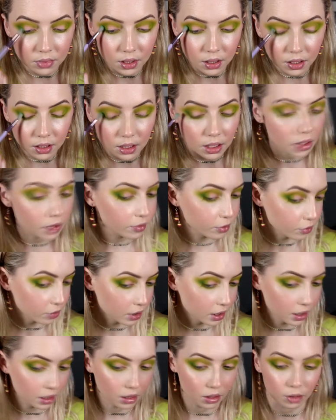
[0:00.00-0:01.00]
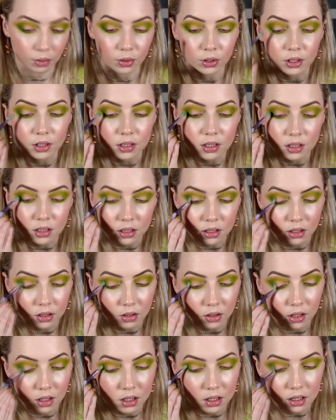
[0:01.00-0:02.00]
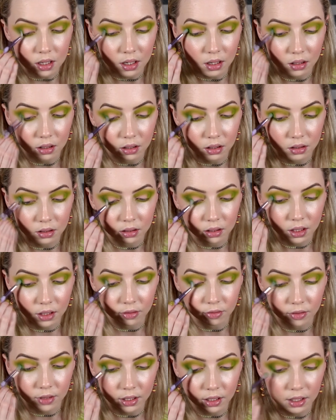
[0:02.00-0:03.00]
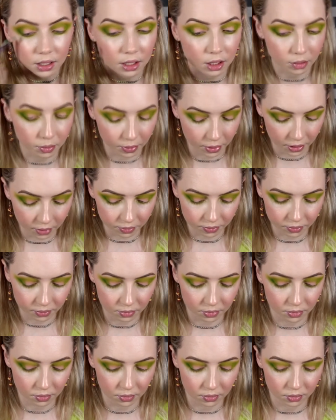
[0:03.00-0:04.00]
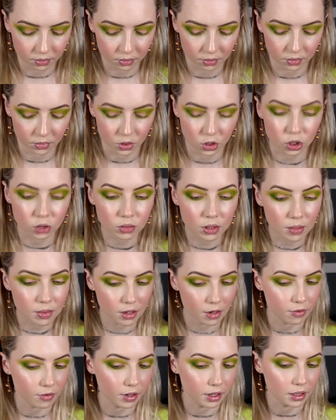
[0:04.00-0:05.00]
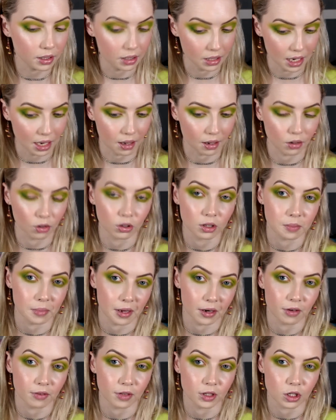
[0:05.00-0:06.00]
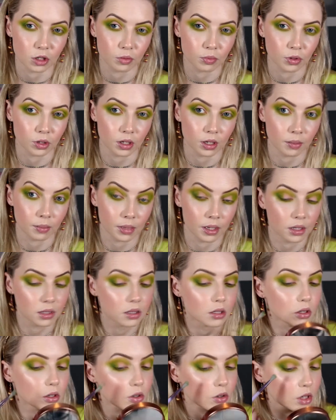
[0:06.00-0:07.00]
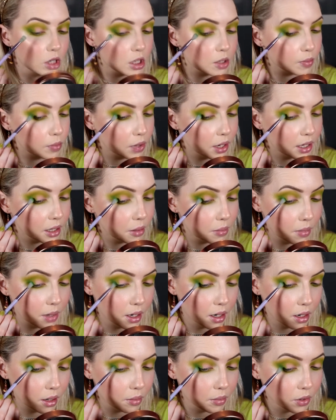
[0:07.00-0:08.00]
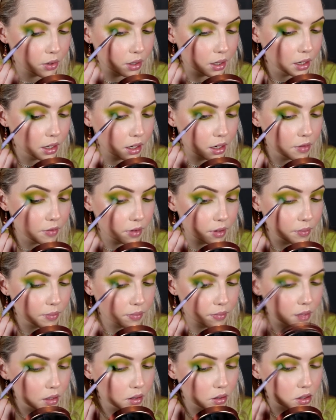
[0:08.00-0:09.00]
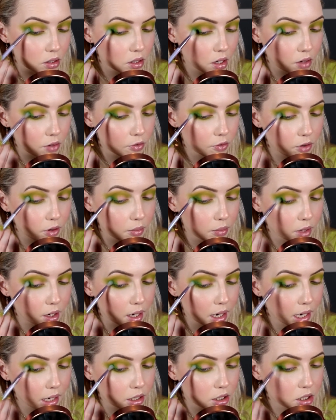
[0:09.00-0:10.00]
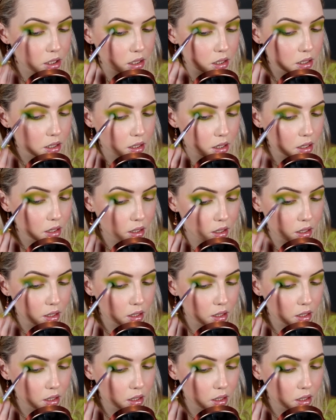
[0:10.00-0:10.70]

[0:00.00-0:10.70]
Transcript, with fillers: not even really going to put this into the crease at all if I can help it. Sometimes I find it looks better if I do put it a bit into the crease, but at the minute I'm going to leave it. Just go from your lashes,